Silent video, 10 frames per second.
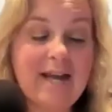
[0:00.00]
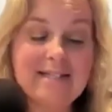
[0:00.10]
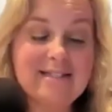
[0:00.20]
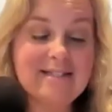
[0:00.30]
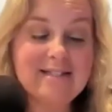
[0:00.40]
of
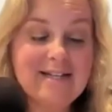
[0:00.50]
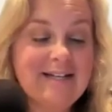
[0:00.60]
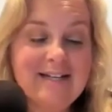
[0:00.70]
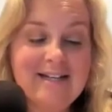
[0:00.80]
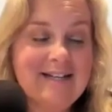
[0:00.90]
the things.
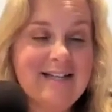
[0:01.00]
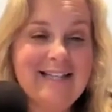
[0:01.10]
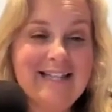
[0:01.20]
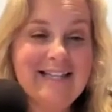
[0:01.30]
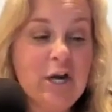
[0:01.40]
Uh,
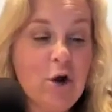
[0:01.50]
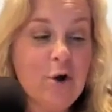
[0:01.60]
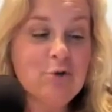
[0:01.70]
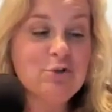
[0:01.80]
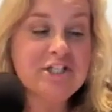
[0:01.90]
no,
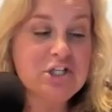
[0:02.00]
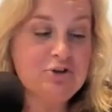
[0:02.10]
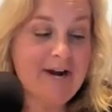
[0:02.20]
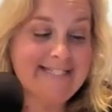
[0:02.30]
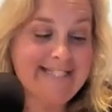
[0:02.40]
you just
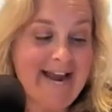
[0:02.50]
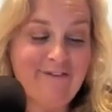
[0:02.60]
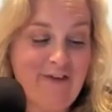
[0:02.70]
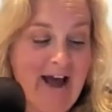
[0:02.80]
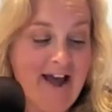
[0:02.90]
addressed like
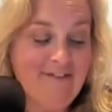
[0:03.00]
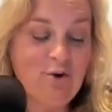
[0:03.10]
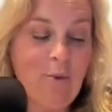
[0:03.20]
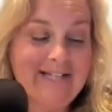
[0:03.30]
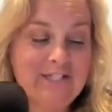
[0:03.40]
five
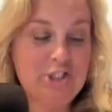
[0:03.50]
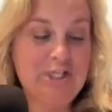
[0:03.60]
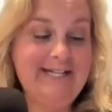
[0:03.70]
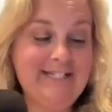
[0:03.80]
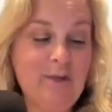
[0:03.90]

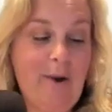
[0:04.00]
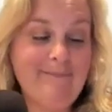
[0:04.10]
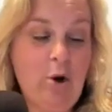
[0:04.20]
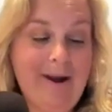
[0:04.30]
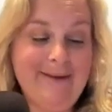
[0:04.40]
questions. So
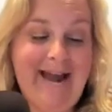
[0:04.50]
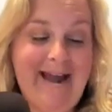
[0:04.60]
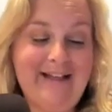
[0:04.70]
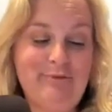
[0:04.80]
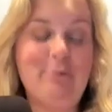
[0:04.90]
I'm going
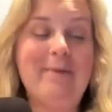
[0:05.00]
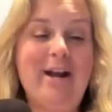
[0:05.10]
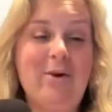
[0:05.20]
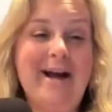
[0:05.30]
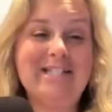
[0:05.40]
back through
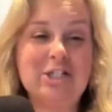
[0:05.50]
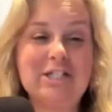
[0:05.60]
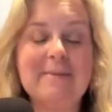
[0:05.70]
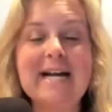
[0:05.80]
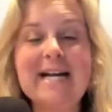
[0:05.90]
my
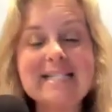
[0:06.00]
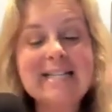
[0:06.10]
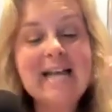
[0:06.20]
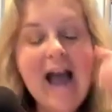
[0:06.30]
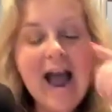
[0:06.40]
questions because
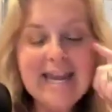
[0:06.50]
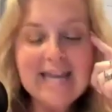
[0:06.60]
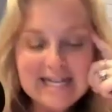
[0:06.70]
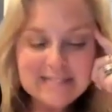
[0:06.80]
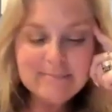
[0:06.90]
I
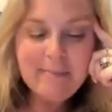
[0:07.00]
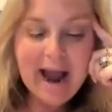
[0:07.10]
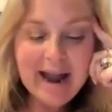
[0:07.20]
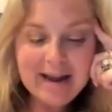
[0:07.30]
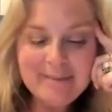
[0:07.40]
guess
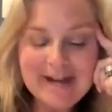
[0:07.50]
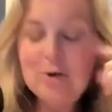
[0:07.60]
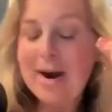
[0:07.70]
my my